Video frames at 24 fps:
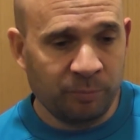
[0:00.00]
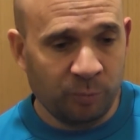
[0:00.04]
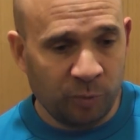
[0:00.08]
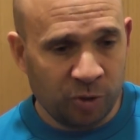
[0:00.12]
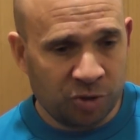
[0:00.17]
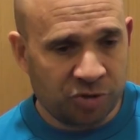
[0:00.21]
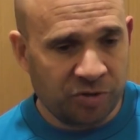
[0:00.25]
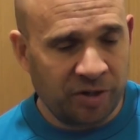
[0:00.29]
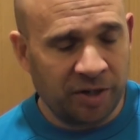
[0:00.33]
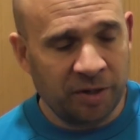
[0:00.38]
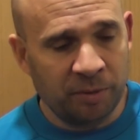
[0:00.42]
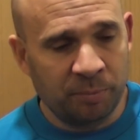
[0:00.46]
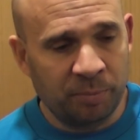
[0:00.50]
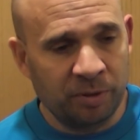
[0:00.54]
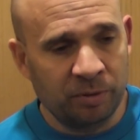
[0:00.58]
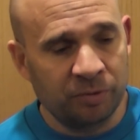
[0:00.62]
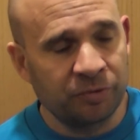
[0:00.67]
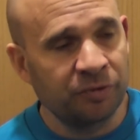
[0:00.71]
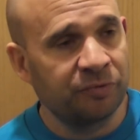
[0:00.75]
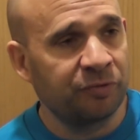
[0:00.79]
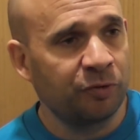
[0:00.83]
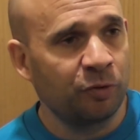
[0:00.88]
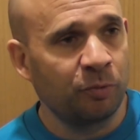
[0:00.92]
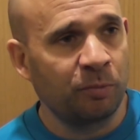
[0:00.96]
We're trying to
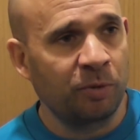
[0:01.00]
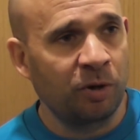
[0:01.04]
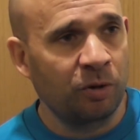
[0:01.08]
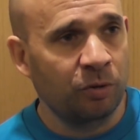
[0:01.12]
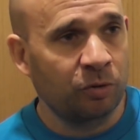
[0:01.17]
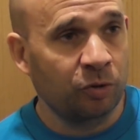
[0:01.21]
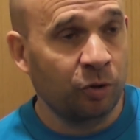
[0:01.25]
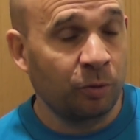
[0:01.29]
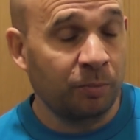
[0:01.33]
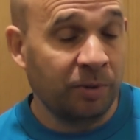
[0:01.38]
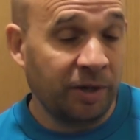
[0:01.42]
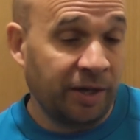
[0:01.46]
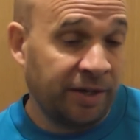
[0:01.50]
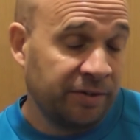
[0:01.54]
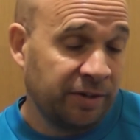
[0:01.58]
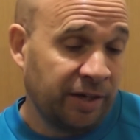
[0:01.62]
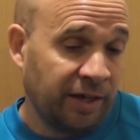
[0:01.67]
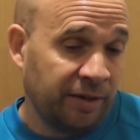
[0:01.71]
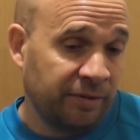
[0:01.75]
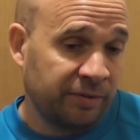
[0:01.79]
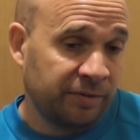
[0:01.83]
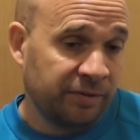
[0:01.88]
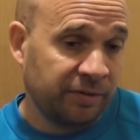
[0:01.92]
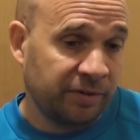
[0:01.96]
build the football club.
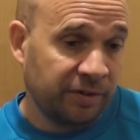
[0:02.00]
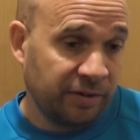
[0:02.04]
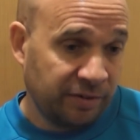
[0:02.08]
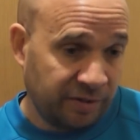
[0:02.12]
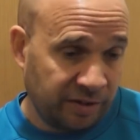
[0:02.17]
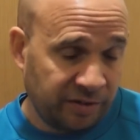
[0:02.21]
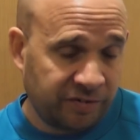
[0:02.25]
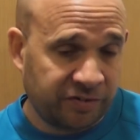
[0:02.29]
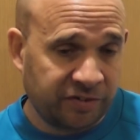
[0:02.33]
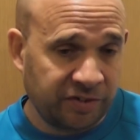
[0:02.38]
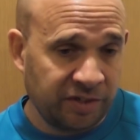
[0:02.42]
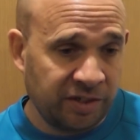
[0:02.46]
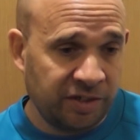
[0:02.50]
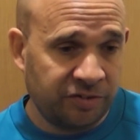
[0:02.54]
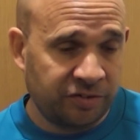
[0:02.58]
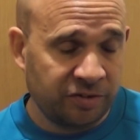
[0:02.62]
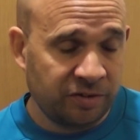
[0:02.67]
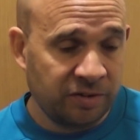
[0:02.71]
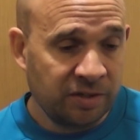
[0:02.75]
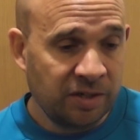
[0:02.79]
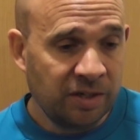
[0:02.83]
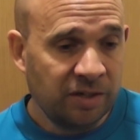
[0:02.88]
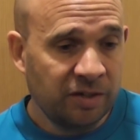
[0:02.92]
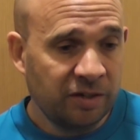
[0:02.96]
And this
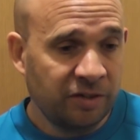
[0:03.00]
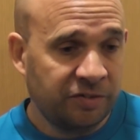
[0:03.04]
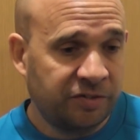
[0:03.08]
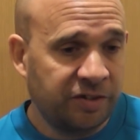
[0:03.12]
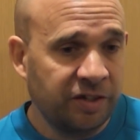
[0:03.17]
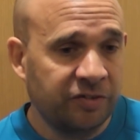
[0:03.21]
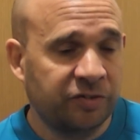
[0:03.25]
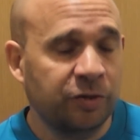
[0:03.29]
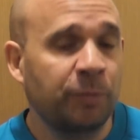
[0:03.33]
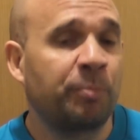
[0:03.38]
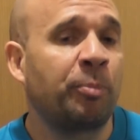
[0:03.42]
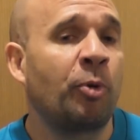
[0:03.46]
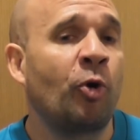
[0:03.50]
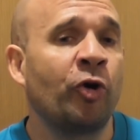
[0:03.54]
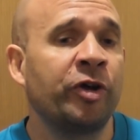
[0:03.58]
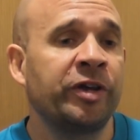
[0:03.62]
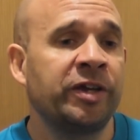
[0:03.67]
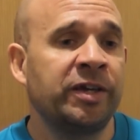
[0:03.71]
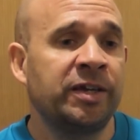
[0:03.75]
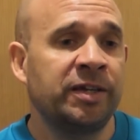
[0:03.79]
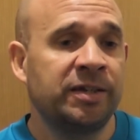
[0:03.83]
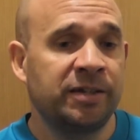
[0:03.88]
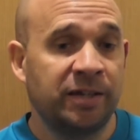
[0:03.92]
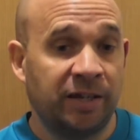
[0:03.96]
season, as
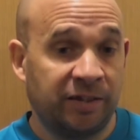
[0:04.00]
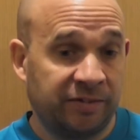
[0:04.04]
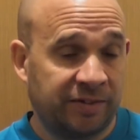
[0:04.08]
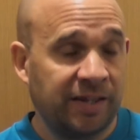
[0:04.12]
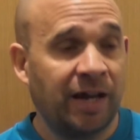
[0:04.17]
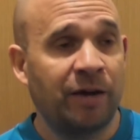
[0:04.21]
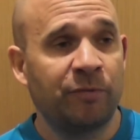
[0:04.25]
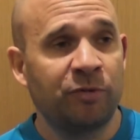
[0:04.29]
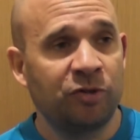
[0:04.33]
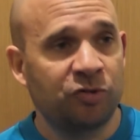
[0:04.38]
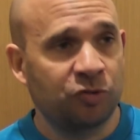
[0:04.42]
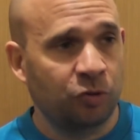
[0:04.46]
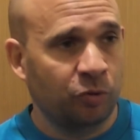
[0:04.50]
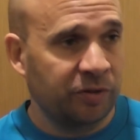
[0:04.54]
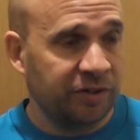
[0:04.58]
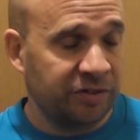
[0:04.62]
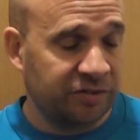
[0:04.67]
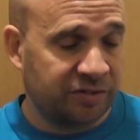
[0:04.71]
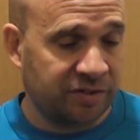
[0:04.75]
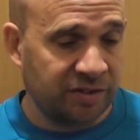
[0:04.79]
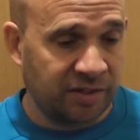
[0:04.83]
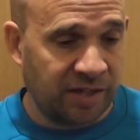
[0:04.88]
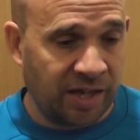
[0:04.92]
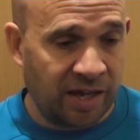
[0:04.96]
disappointing as that result
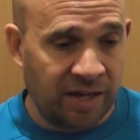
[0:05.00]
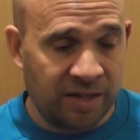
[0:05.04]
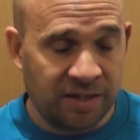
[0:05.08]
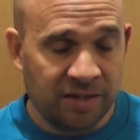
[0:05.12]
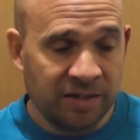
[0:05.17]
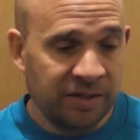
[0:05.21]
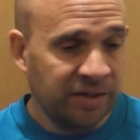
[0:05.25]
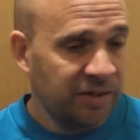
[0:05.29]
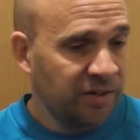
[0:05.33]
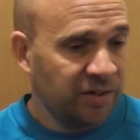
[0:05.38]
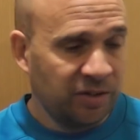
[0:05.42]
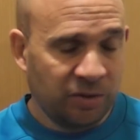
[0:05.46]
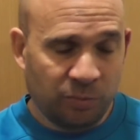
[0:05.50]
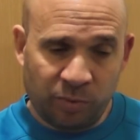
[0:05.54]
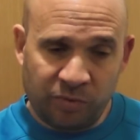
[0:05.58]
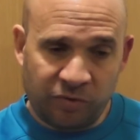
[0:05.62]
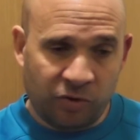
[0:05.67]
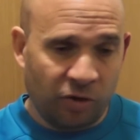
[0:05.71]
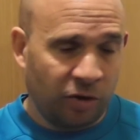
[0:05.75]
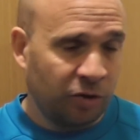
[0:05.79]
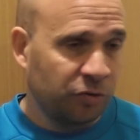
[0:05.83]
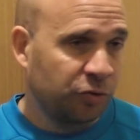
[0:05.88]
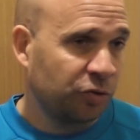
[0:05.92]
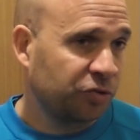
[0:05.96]
is today,
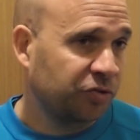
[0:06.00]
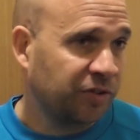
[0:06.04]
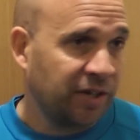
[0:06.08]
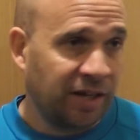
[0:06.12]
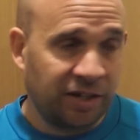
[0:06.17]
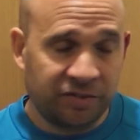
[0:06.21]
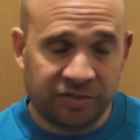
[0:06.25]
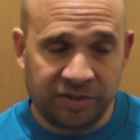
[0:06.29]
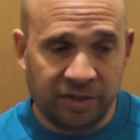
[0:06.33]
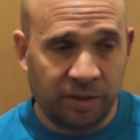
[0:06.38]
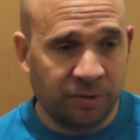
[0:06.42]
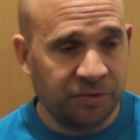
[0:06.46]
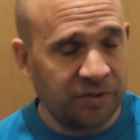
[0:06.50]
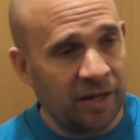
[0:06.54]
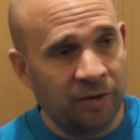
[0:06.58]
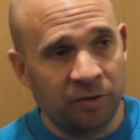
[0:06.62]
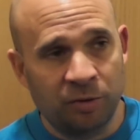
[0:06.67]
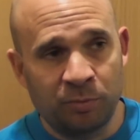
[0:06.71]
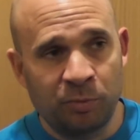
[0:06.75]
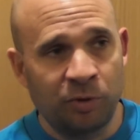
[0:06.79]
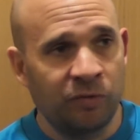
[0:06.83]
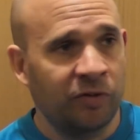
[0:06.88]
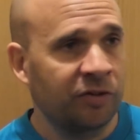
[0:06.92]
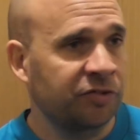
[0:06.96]
we've got to dust ourselves
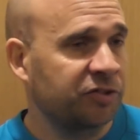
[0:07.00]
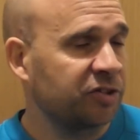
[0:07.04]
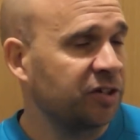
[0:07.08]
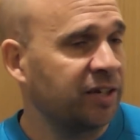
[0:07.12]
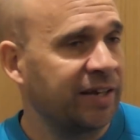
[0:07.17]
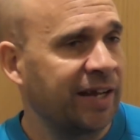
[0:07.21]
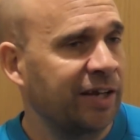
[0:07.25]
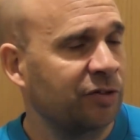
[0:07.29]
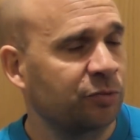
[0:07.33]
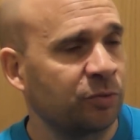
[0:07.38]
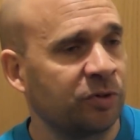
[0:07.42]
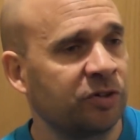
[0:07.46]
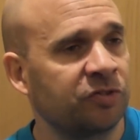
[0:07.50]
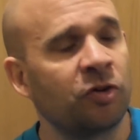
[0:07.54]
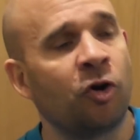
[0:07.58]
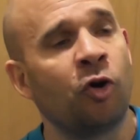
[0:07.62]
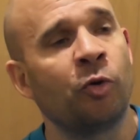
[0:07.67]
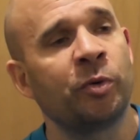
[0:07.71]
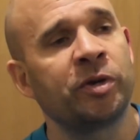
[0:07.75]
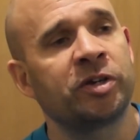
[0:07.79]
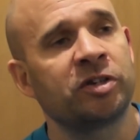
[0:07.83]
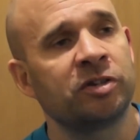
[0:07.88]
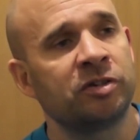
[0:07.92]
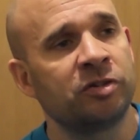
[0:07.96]
down and move on to the next one. It's
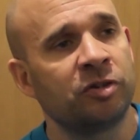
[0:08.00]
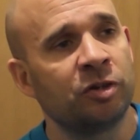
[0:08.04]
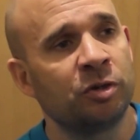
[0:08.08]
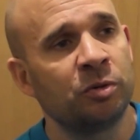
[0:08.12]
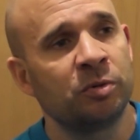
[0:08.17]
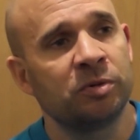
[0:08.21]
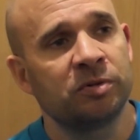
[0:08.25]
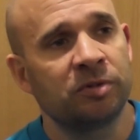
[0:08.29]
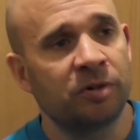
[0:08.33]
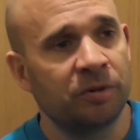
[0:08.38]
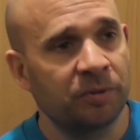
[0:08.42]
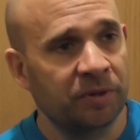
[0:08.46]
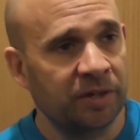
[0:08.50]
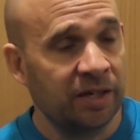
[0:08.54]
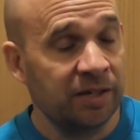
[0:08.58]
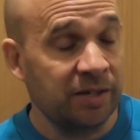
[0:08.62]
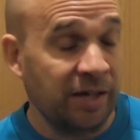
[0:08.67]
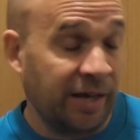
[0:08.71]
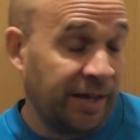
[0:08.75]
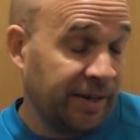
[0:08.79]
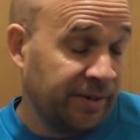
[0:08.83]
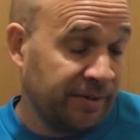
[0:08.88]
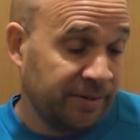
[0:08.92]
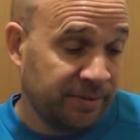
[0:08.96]
all we can do,
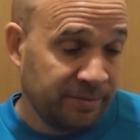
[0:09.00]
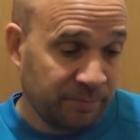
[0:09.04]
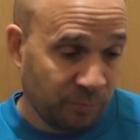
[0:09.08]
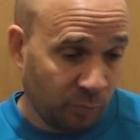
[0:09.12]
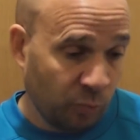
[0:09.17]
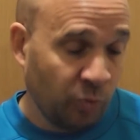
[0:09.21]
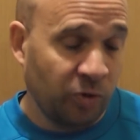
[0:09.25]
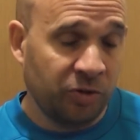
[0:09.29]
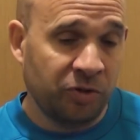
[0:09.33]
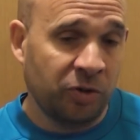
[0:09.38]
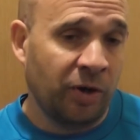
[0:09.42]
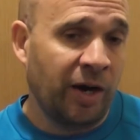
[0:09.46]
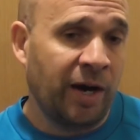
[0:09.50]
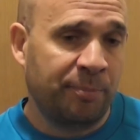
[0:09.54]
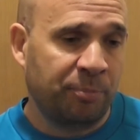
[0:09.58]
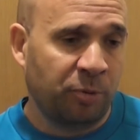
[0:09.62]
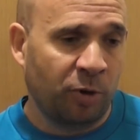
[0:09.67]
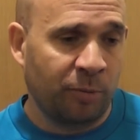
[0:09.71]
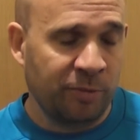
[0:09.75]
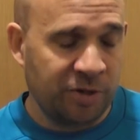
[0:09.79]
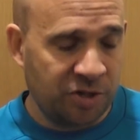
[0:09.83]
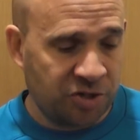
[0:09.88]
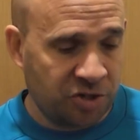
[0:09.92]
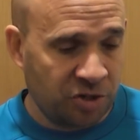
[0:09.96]
okay? And, you know, I
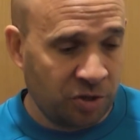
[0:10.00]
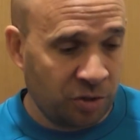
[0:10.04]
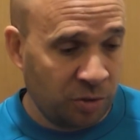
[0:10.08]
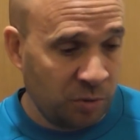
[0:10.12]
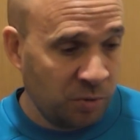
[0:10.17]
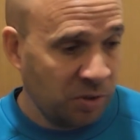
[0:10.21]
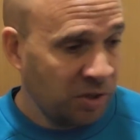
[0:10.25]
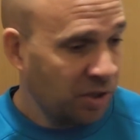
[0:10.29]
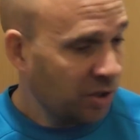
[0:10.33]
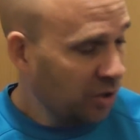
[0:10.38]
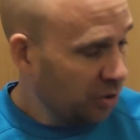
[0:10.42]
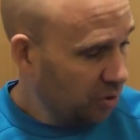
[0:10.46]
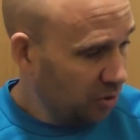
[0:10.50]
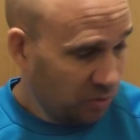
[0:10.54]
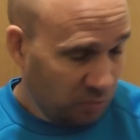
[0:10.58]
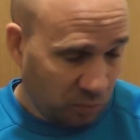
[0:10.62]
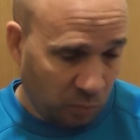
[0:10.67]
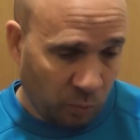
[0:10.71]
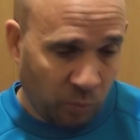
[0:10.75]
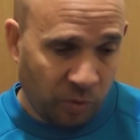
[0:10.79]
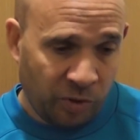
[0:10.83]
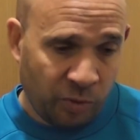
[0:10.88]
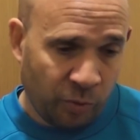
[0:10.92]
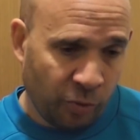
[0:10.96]
promise you,
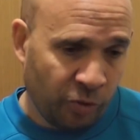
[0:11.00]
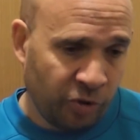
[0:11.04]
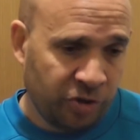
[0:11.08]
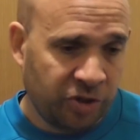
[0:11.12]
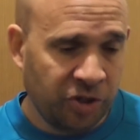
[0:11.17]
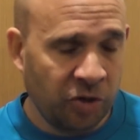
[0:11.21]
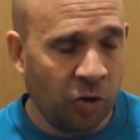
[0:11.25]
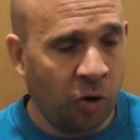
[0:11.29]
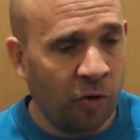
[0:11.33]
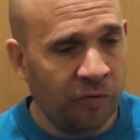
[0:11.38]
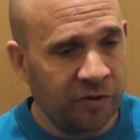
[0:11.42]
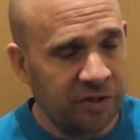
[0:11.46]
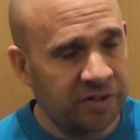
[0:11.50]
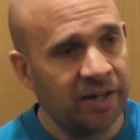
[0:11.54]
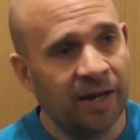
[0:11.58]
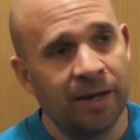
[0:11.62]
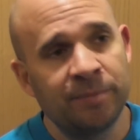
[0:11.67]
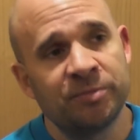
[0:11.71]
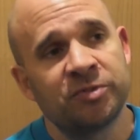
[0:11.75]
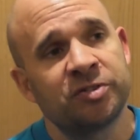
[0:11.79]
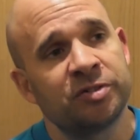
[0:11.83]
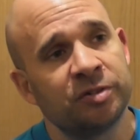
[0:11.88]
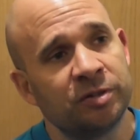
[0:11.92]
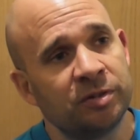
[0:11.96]
we're working
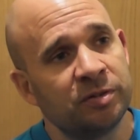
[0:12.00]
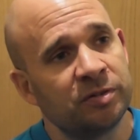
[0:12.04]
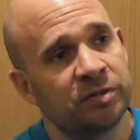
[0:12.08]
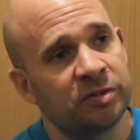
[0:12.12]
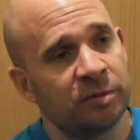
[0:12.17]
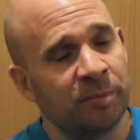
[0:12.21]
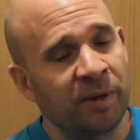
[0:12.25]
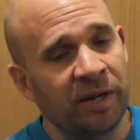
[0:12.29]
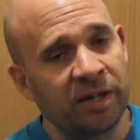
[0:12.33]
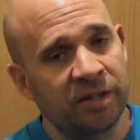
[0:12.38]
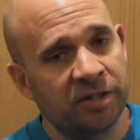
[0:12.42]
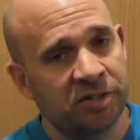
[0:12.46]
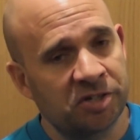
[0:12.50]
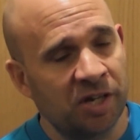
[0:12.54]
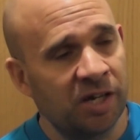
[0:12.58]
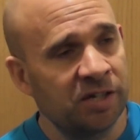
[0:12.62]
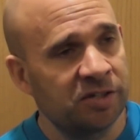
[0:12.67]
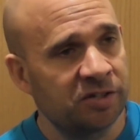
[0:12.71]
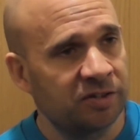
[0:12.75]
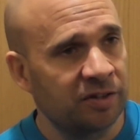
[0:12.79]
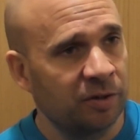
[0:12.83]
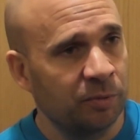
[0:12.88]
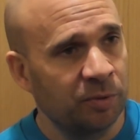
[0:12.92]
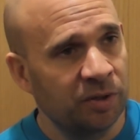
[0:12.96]
overtime to make the
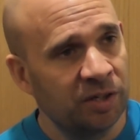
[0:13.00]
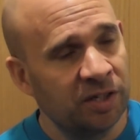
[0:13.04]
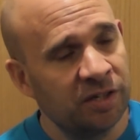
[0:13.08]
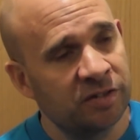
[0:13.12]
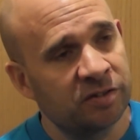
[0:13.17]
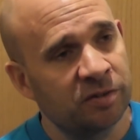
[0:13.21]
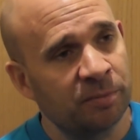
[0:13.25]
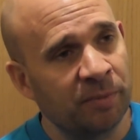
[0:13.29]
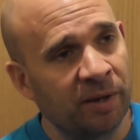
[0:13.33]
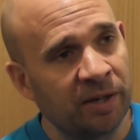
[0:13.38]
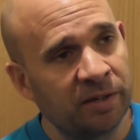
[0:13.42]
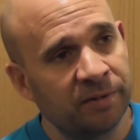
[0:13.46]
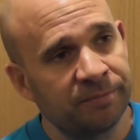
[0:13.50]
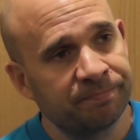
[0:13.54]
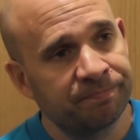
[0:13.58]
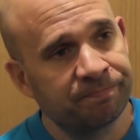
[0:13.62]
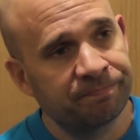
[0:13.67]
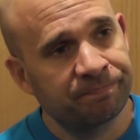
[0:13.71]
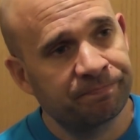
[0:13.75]
changes that we need to make.